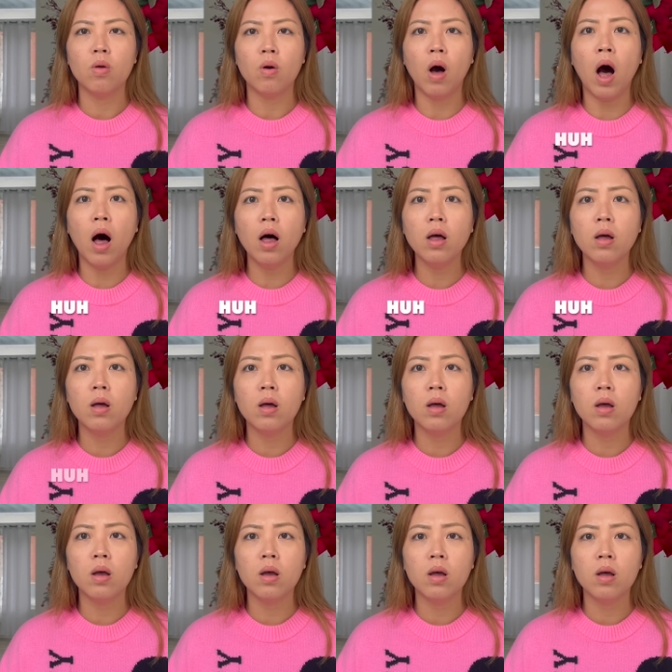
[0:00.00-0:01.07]
Huh?
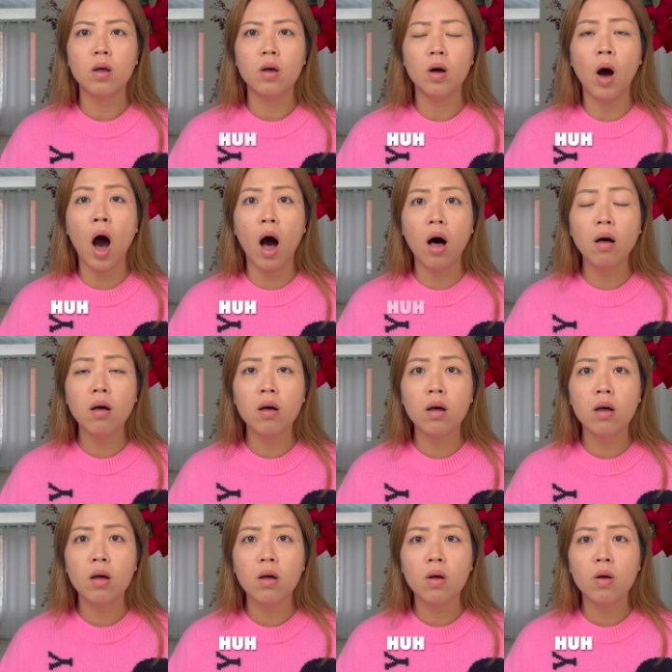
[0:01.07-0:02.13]
Oh, huh?
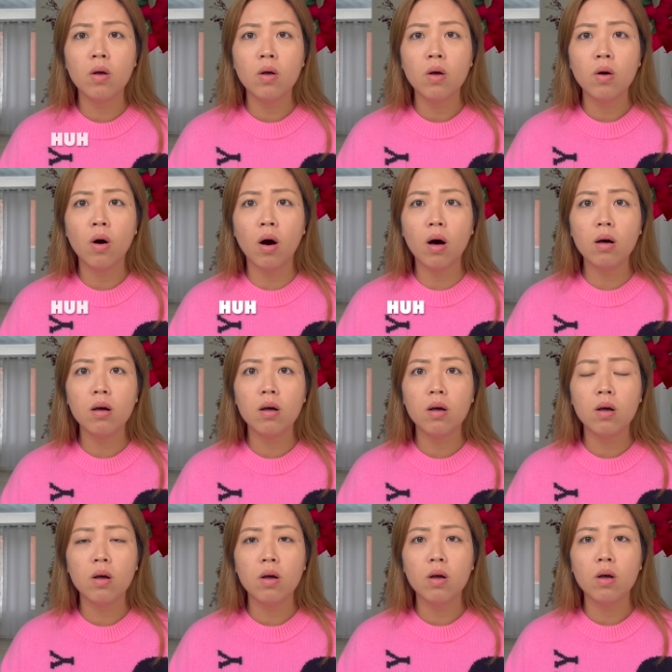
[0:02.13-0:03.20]
Huh? Huh?
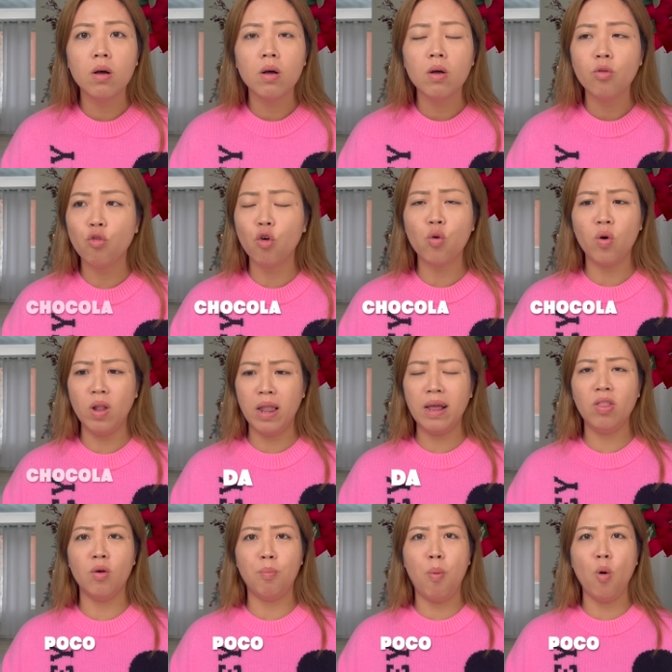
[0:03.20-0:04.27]

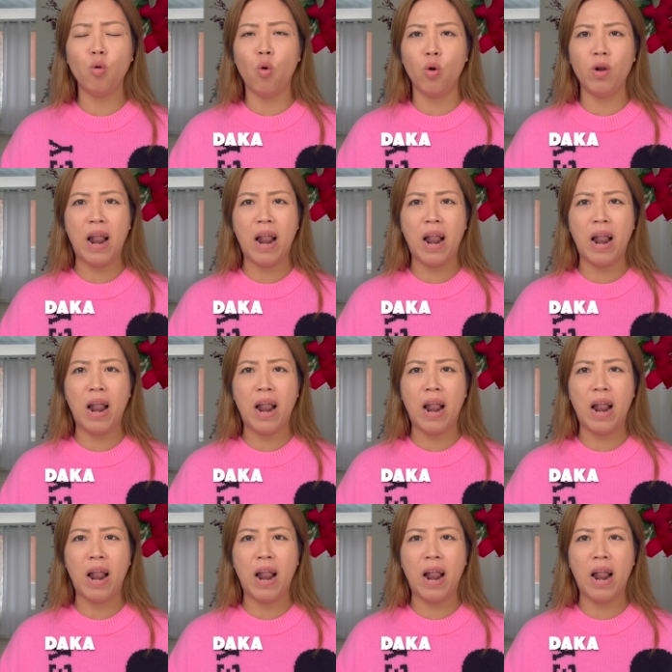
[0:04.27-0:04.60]
Chocolate, the poco